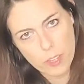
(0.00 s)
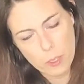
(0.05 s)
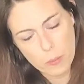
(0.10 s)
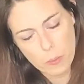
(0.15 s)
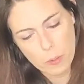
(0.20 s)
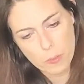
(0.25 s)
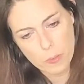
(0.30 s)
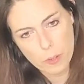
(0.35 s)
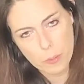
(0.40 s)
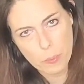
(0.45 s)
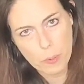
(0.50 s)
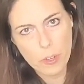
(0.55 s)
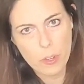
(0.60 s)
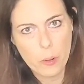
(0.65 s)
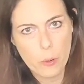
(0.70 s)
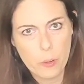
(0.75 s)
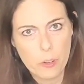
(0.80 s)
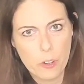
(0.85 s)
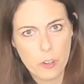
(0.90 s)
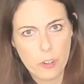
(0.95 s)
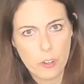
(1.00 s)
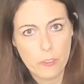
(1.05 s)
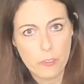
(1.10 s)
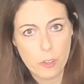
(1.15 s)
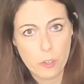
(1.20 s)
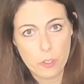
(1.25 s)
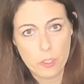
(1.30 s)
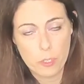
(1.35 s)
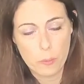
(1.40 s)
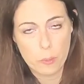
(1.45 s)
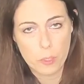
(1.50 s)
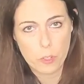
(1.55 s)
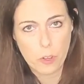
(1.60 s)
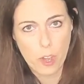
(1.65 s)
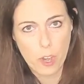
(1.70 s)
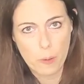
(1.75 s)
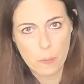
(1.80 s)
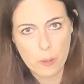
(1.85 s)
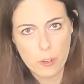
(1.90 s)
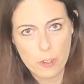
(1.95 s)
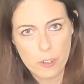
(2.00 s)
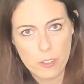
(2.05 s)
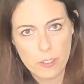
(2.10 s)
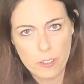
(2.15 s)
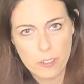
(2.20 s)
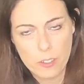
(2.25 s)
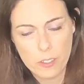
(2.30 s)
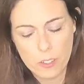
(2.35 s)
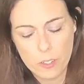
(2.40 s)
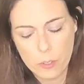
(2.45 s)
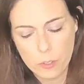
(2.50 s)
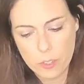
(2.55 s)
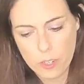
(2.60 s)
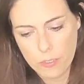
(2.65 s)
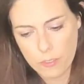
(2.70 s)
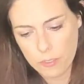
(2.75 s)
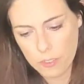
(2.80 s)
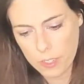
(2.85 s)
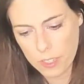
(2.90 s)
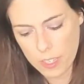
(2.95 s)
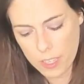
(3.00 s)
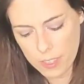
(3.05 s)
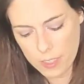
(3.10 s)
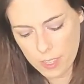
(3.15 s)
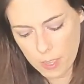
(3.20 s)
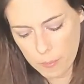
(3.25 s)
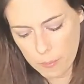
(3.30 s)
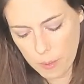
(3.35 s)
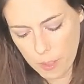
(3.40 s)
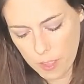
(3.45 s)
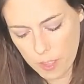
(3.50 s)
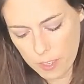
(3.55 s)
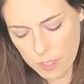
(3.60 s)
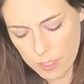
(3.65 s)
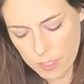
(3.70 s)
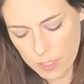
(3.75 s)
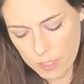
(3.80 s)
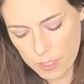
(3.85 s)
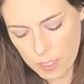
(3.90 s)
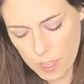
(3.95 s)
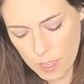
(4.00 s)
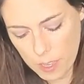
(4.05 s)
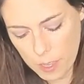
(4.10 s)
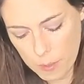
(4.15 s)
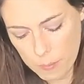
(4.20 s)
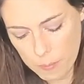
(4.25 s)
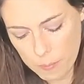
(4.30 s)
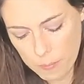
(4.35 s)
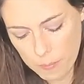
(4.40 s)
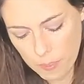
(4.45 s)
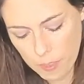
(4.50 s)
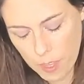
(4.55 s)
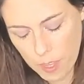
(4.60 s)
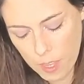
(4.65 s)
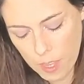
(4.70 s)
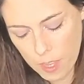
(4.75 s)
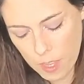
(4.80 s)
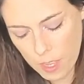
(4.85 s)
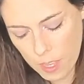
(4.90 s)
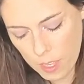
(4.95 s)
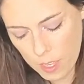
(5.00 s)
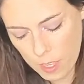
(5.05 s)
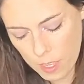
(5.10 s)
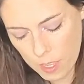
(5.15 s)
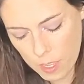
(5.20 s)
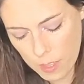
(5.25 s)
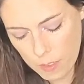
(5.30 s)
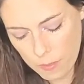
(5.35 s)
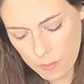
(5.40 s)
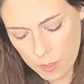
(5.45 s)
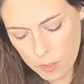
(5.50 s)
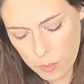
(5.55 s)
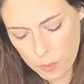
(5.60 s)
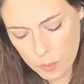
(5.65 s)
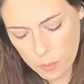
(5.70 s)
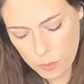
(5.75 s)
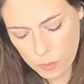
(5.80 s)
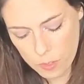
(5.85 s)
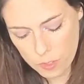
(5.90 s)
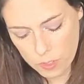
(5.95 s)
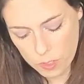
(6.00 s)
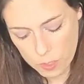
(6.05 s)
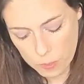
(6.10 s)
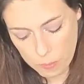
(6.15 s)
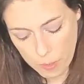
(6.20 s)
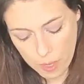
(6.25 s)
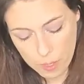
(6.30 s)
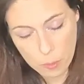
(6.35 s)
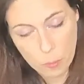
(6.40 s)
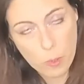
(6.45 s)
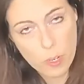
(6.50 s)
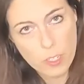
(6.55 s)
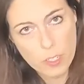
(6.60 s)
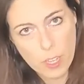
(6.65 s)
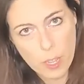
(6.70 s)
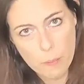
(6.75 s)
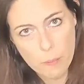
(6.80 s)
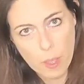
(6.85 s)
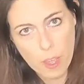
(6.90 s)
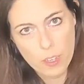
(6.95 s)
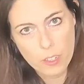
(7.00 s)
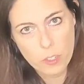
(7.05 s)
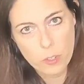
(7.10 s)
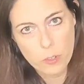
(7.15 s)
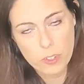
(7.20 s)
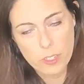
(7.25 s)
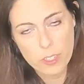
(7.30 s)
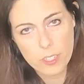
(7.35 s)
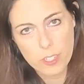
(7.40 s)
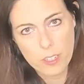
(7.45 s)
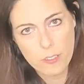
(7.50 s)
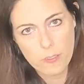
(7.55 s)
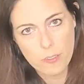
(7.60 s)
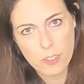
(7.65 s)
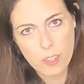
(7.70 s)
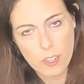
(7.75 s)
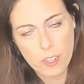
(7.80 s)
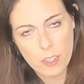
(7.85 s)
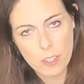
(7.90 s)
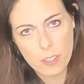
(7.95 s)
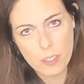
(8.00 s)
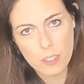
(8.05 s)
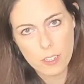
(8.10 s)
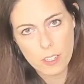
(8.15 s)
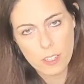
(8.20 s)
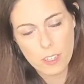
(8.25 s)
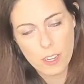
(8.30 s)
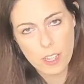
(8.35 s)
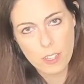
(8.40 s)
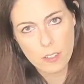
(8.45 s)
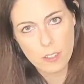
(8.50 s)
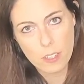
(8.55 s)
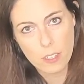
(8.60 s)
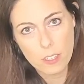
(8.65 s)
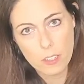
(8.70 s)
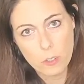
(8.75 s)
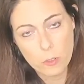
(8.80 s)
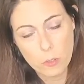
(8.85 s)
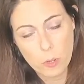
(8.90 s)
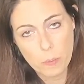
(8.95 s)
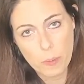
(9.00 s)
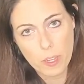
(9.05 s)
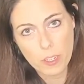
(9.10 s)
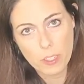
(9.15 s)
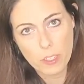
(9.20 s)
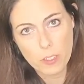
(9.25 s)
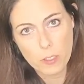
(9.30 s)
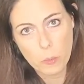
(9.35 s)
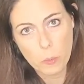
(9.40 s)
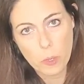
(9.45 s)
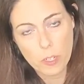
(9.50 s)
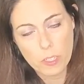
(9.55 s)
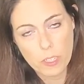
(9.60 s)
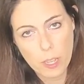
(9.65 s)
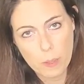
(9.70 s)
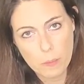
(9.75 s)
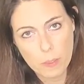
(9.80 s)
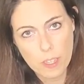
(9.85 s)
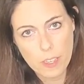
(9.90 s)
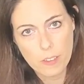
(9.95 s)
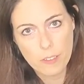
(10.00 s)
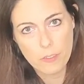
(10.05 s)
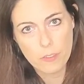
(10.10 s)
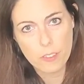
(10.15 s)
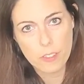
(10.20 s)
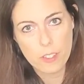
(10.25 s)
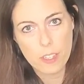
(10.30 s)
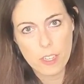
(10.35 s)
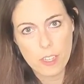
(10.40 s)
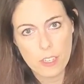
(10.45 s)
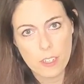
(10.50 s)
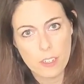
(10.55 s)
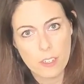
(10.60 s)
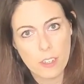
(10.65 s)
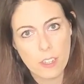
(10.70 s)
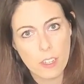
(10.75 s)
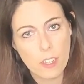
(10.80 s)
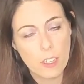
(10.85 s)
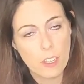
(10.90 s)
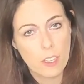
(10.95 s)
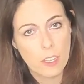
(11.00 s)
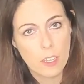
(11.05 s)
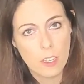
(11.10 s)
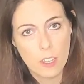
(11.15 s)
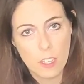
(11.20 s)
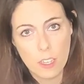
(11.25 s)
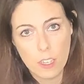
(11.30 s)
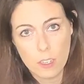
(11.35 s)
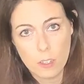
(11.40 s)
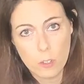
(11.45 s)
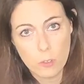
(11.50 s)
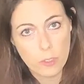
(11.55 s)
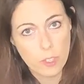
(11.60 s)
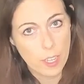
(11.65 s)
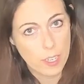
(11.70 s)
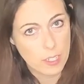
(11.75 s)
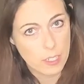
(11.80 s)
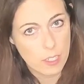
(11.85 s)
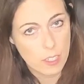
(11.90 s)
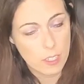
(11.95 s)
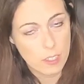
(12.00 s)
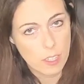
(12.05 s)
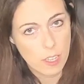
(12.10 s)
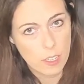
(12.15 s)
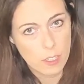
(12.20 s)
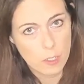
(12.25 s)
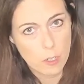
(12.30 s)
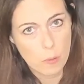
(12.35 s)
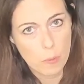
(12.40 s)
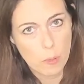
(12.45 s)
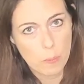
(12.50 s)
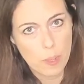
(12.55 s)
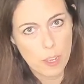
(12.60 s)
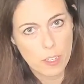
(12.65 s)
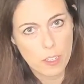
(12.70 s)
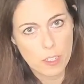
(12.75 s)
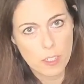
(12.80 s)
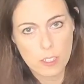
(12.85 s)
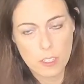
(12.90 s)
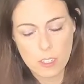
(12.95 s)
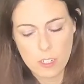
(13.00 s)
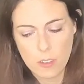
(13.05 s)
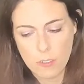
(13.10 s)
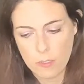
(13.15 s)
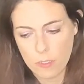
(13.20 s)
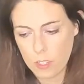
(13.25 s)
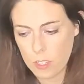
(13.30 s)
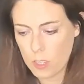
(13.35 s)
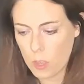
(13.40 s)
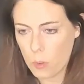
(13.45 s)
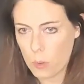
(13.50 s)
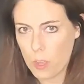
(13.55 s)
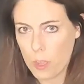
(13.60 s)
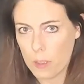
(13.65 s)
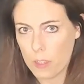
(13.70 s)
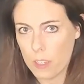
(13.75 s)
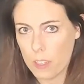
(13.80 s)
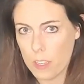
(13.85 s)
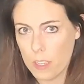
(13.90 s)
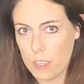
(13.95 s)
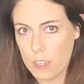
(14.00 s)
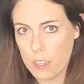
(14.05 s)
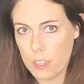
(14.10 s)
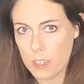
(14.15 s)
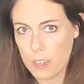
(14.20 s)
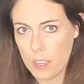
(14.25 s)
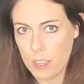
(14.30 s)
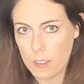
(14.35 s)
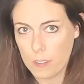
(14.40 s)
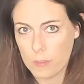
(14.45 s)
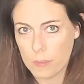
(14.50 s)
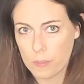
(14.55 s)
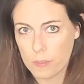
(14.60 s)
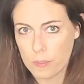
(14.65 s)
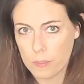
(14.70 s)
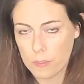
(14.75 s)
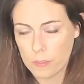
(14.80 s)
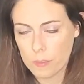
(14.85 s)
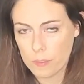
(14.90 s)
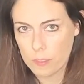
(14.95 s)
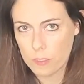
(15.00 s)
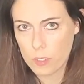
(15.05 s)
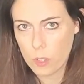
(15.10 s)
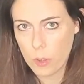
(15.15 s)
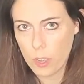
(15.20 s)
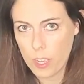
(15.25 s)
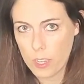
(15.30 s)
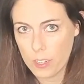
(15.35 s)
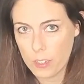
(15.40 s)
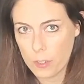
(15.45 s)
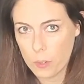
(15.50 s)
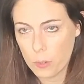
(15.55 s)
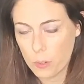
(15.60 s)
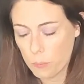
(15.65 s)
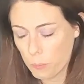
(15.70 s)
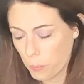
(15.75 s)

available for pre-order. If you're a subscriber, you'll definitely get that box. Um, if you just bought a one-time box or received uh, it at box as a one-time gift, then and you'd like to get the October box, then definitely go up and, and uh, go ahead and